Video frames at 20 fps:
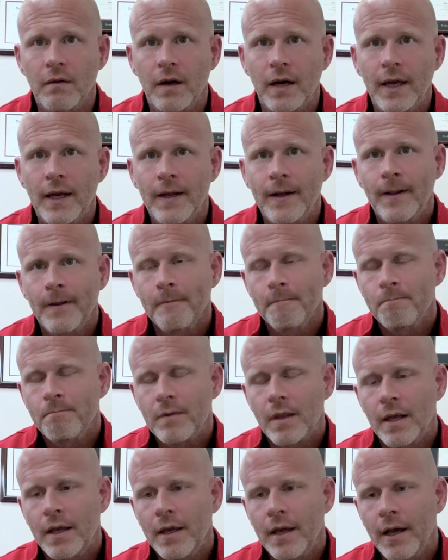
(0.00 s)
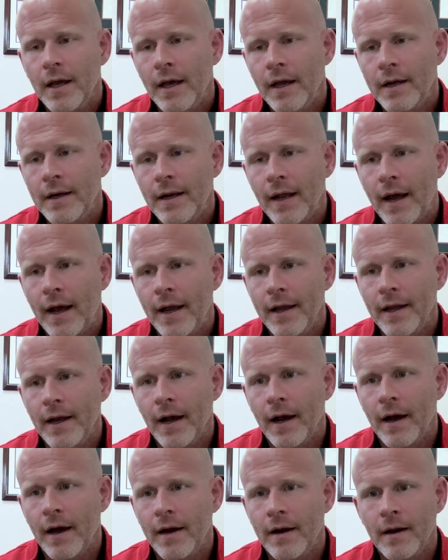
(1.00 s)
right? And
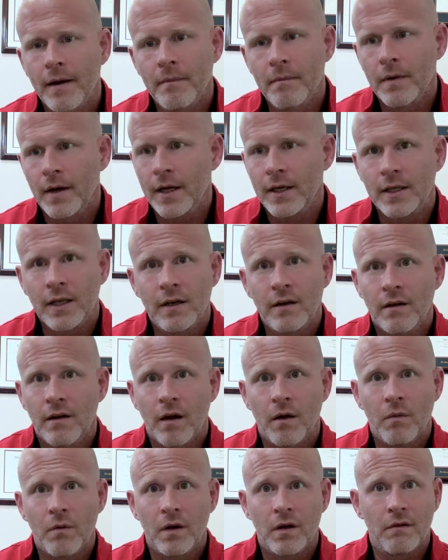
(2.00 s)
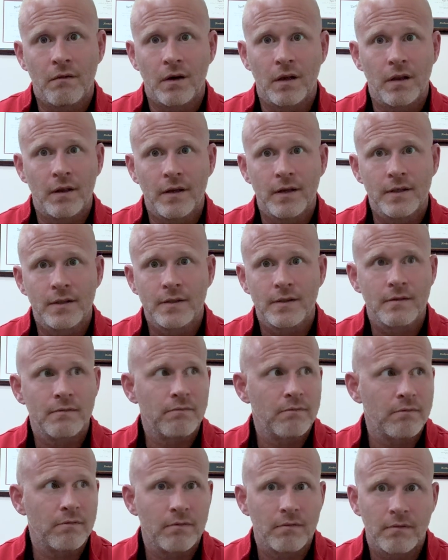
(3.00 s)
I'm like, and no one really
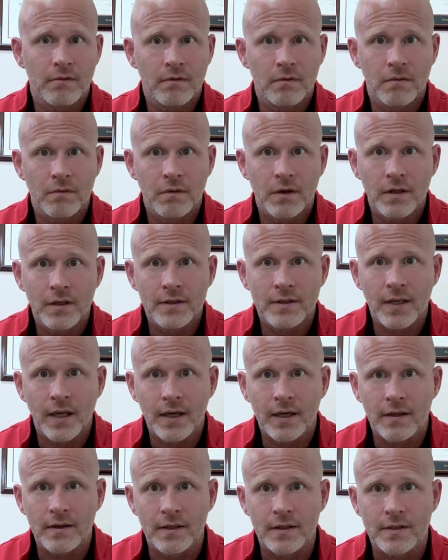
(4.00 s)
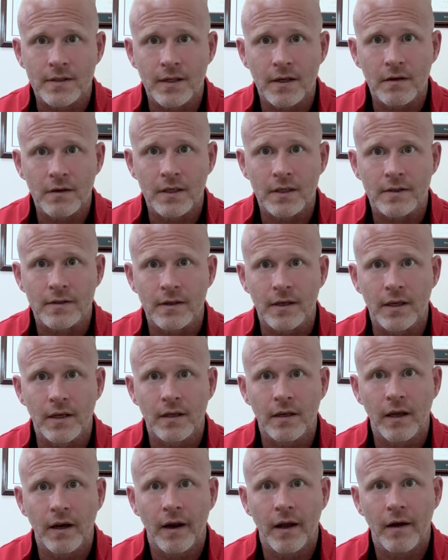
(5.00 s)
is really taking this
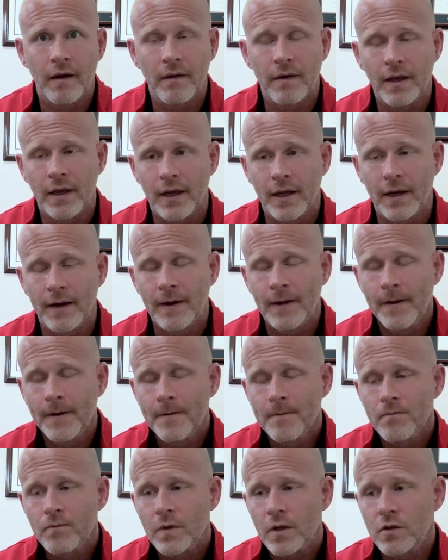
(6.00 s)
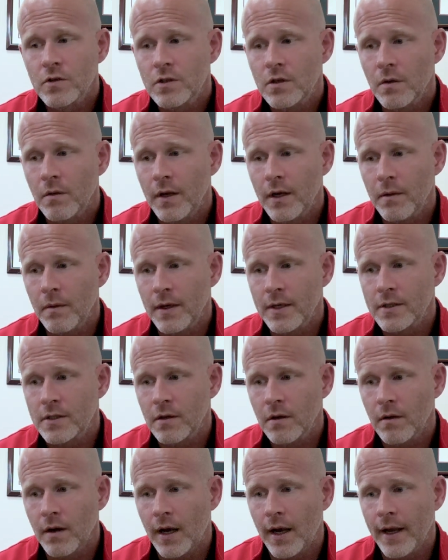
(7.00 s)
seriously, and so anyway,
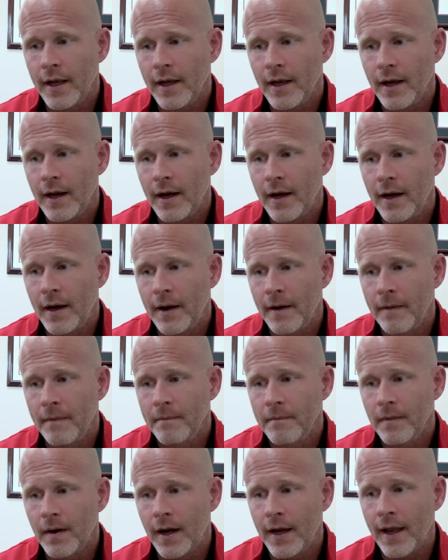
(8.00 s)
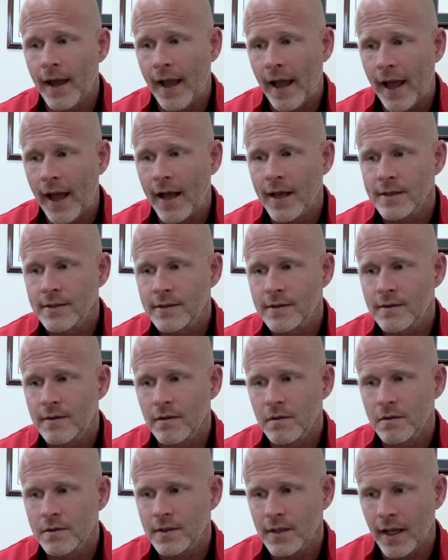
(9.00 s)
so I asked
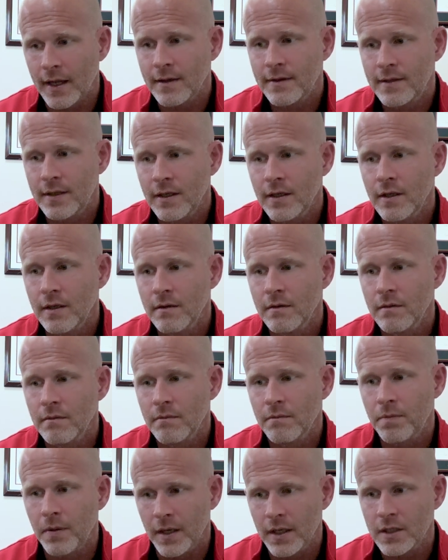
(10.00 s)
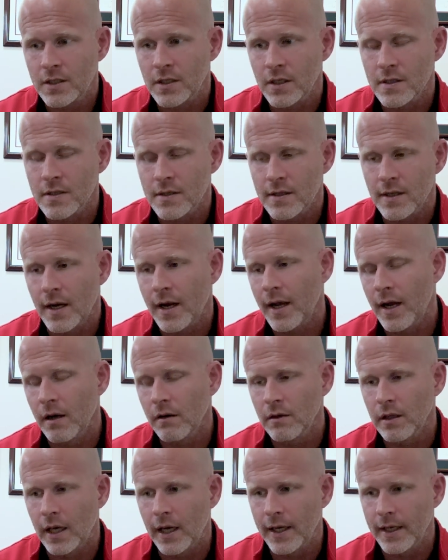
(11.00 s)
those 19 patients that I
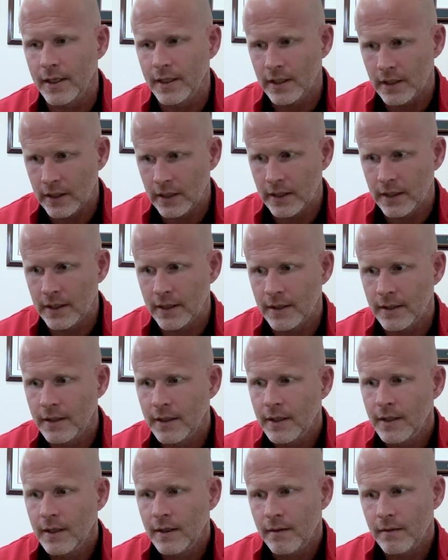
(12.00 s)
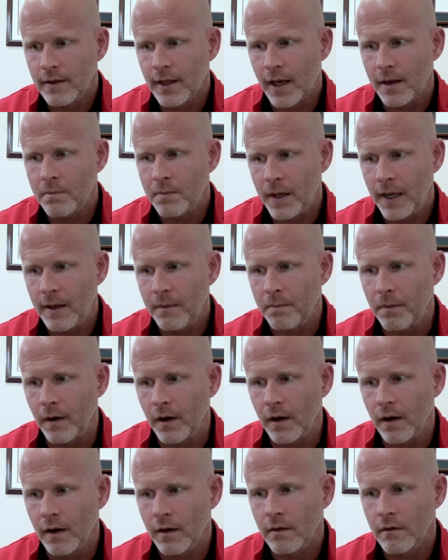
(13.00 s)
outlined in that
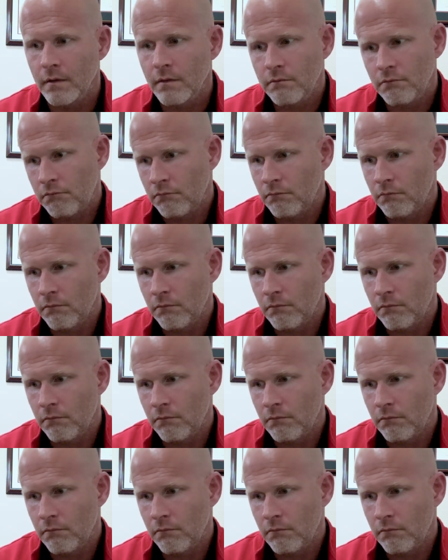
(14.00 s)
paper,